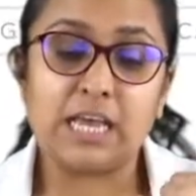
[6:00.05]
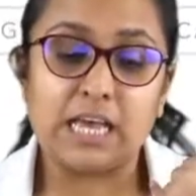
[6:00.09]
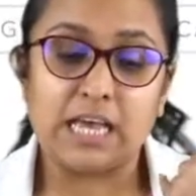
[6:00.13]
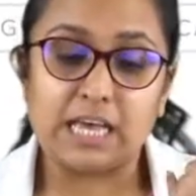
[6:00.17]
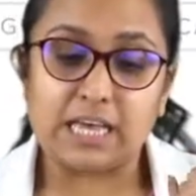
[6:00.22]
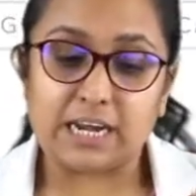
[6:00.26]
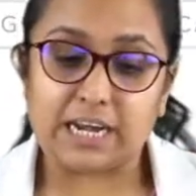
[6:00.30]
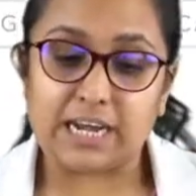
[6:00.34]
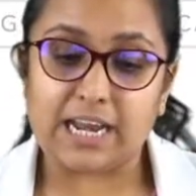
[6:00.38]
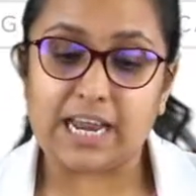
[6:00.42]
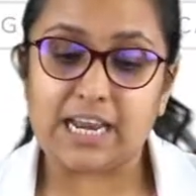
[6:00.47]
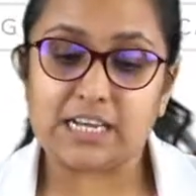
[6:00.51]

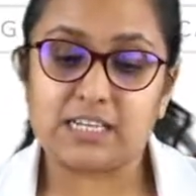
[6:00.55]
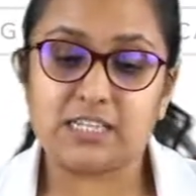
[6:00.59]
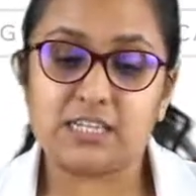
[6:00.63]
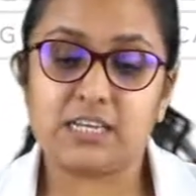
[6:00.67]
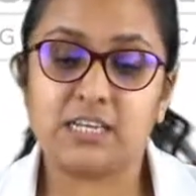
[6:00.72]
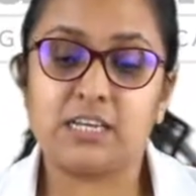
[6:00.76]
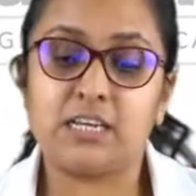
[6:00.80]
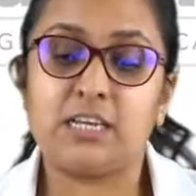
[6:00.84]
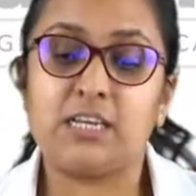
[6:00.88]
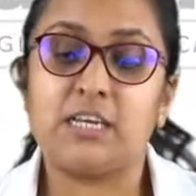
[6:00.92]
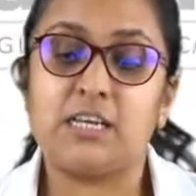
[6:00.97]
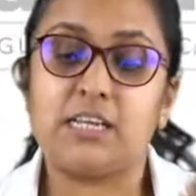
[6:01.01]

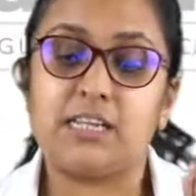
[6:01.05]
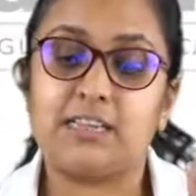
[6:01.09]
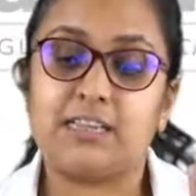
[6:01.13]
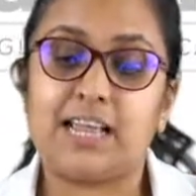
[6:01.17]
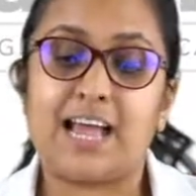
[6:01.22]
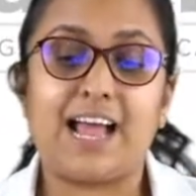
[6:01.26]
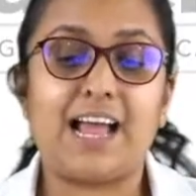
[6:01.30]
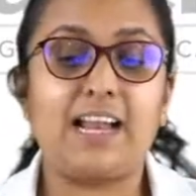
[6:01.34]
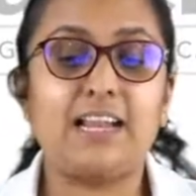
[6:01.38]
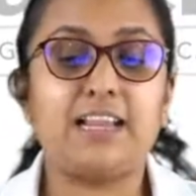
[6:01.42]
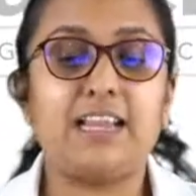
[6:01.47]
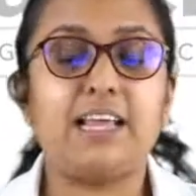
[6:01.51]
related
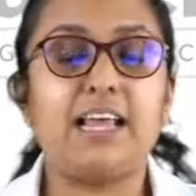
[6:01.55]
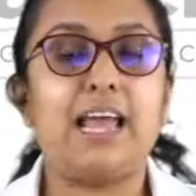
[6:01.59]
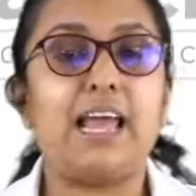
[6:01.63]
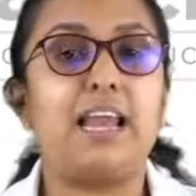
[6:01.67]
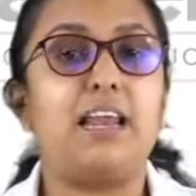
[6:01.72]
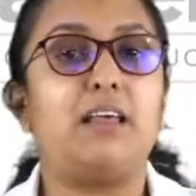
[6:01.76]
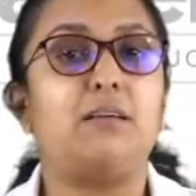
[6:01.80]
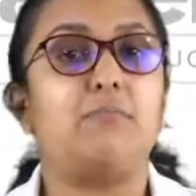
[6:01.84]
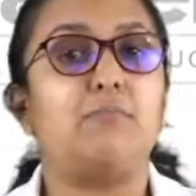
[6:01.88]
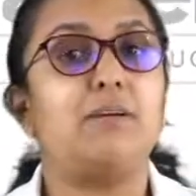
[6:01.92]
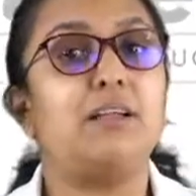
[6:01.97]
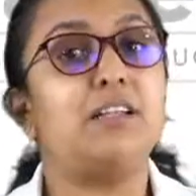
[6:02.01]
than the
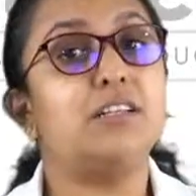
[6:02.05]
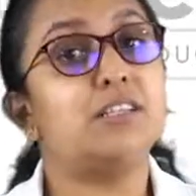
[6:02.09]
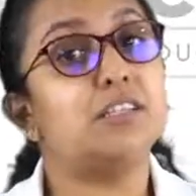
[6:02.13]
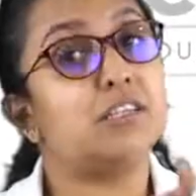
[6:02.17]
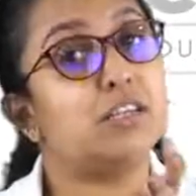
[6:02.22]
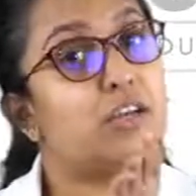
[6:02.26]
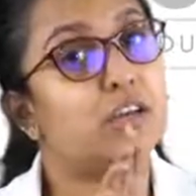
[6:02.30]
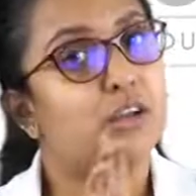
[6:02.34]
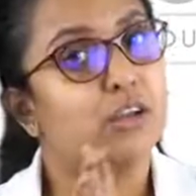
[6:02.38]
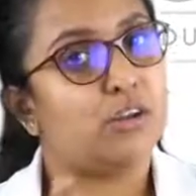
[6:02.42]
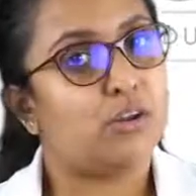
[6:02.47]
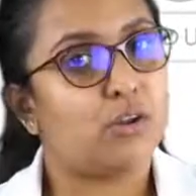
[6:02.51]
elements
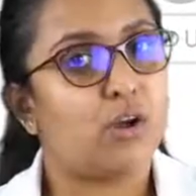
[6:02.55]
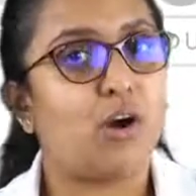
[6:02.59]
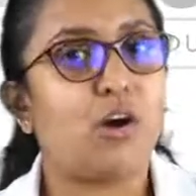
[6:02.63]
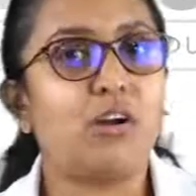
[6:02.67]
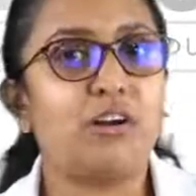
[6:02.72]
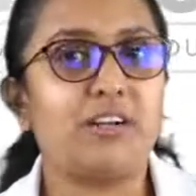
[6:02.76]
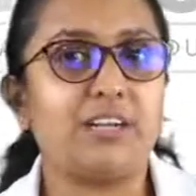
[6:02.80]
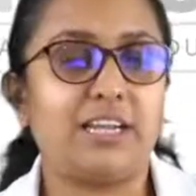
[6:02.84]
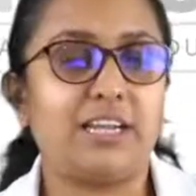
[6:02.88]
not